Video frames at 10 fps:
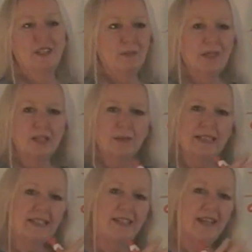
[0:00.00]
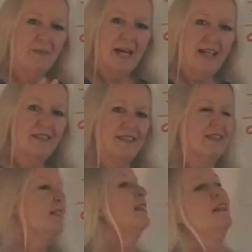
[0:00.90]
with it and becoming the same as
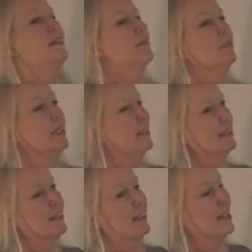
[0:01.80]
it. But